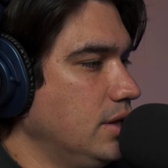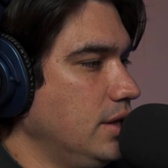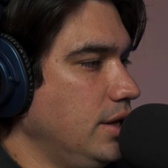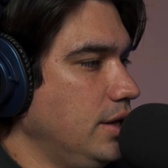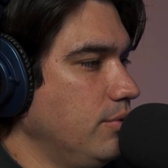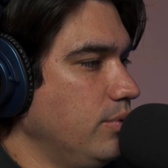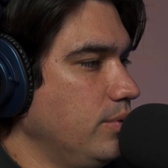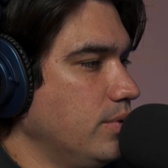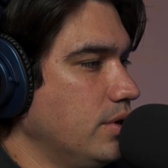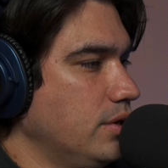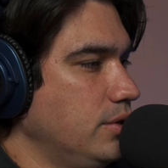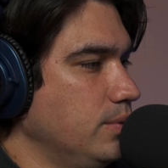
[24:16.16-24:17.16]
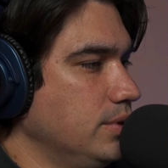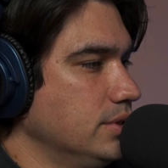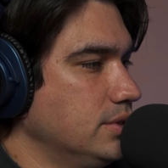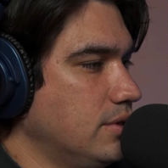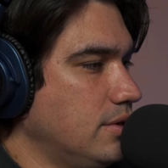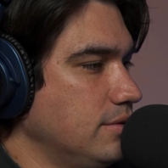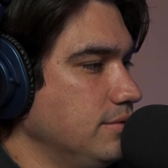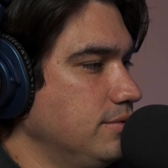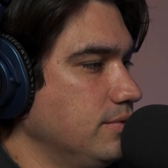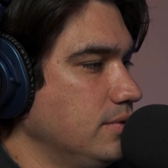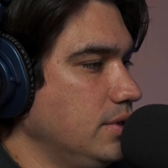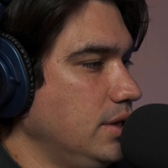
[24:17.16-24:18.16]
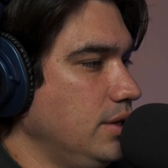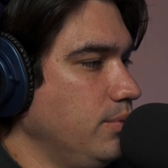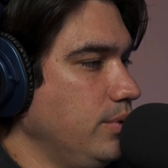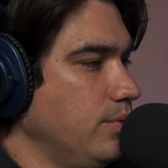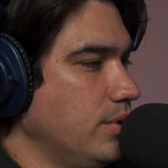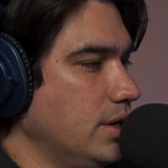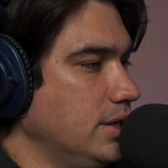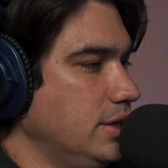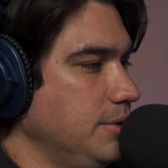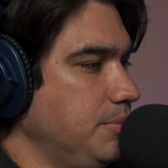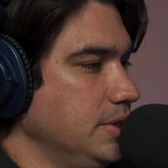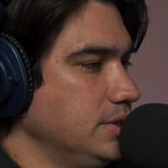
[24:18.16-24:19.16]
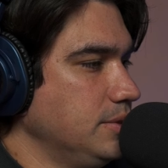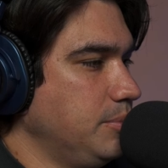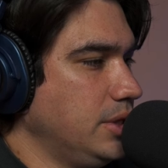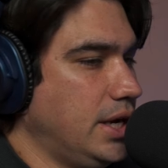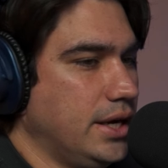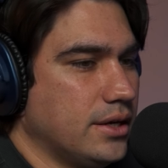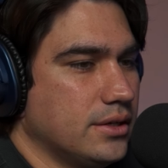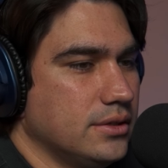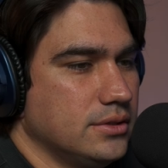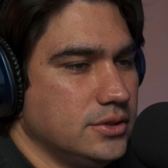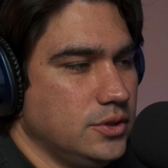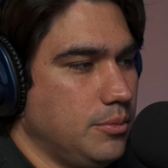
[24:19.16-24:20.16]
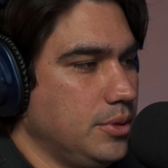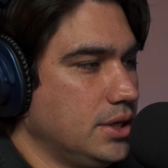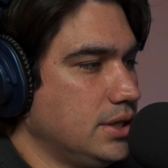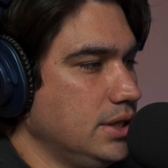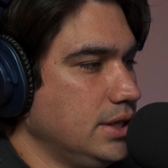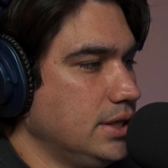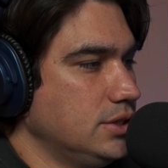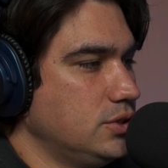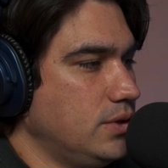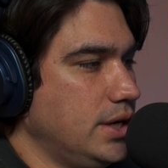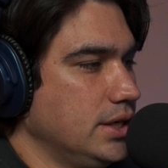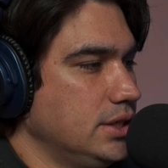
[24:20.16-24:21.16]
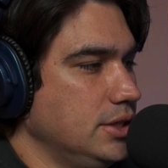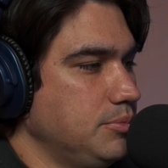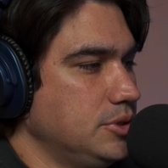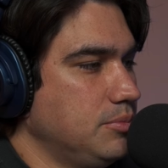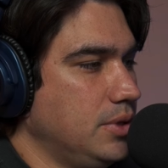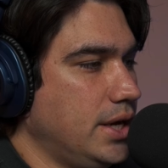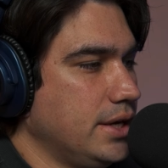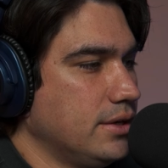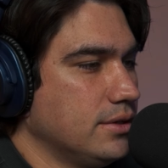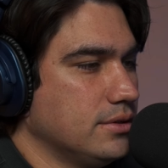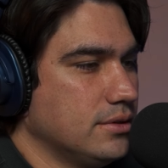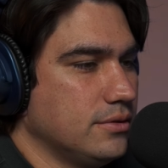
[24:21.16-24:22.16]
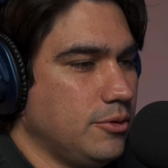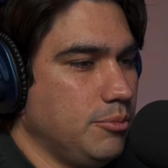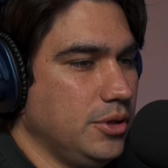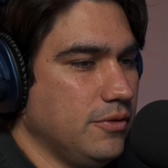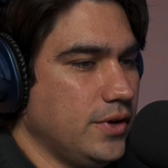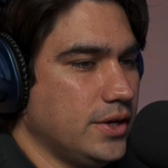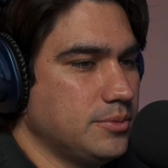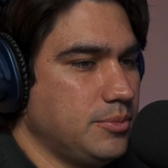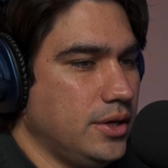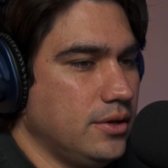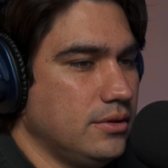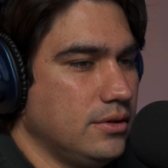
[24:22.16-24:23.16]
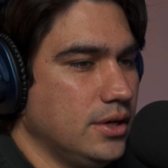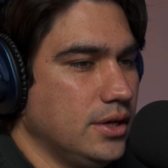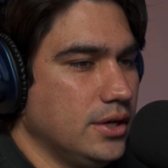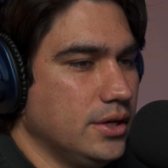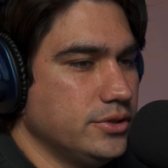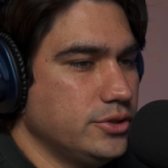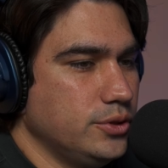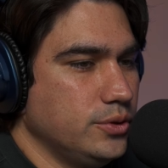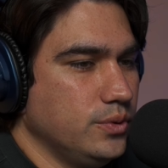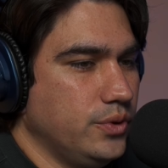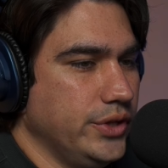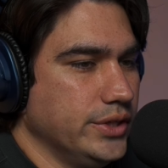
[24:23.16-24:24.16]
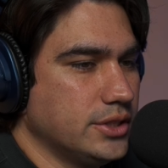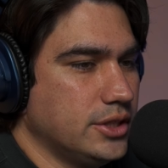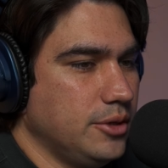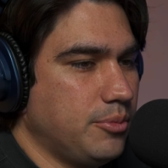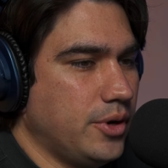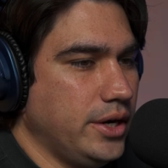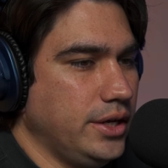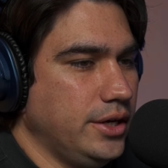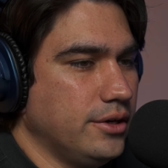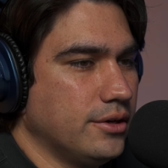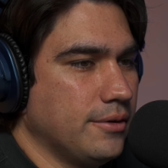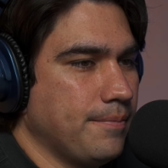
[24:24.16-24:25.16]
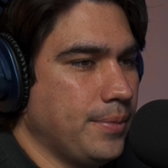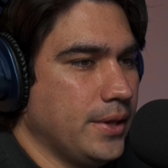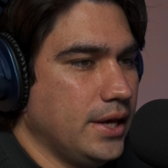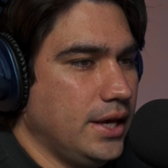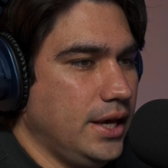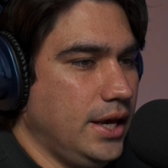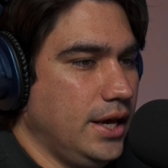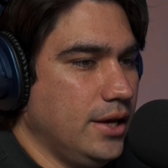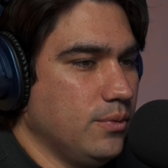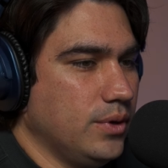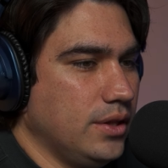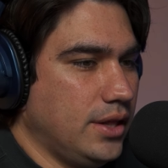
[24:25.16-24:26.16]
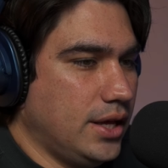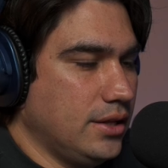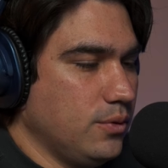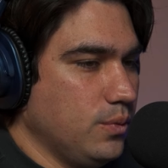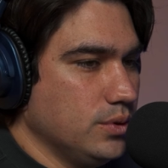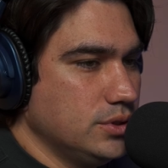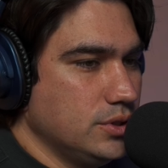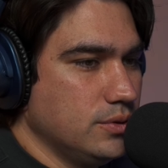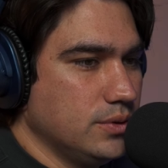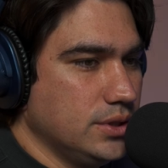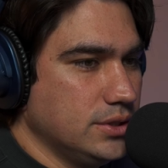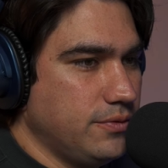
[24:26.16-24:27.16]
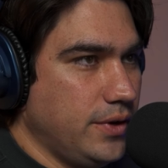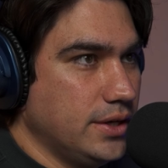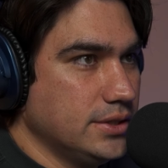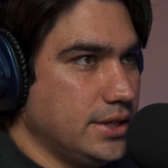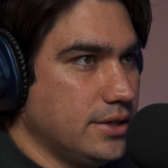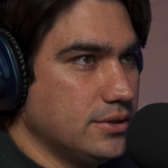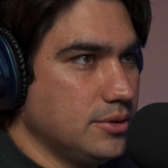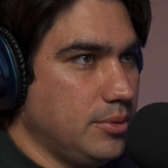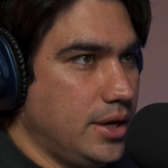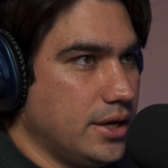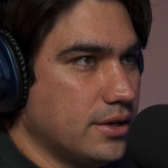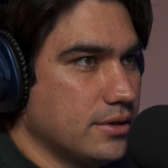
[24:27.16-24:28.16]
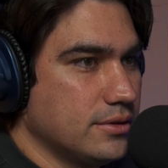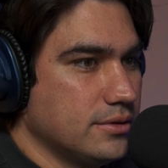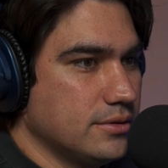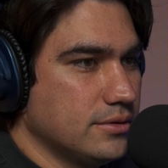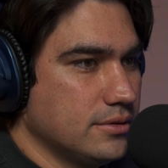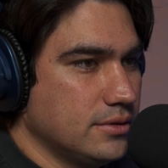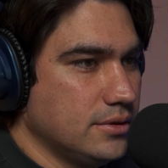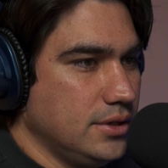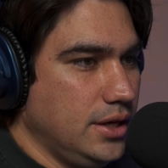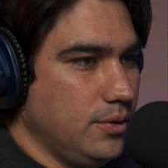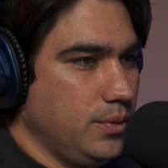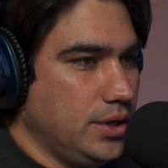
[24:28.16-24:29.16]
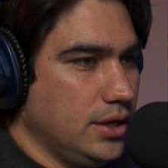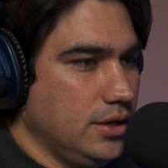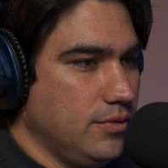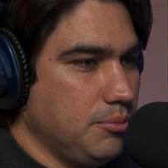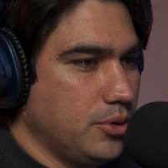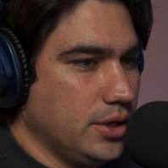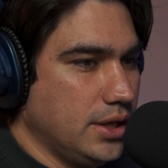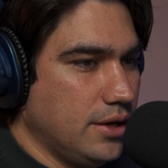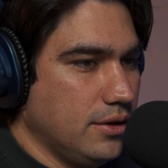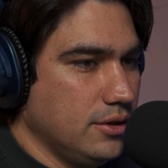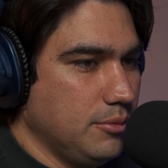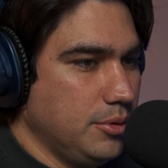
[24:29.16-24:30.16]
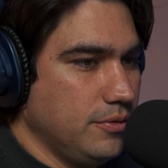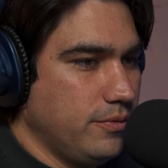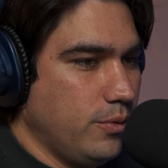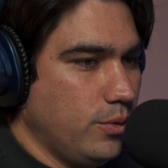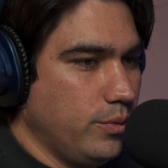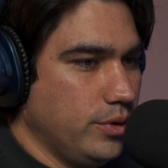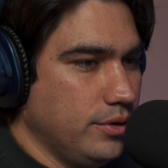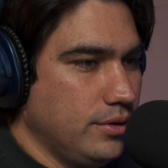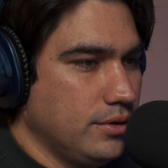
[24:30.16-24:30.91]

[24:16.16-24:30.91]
and we want to do a dissolve, and we want to dip it to black. So I'm going to click and drag dip to black from the effects panel to this clip right here. And what that will do is fade us out to black. And we can even bring that a little bit forward.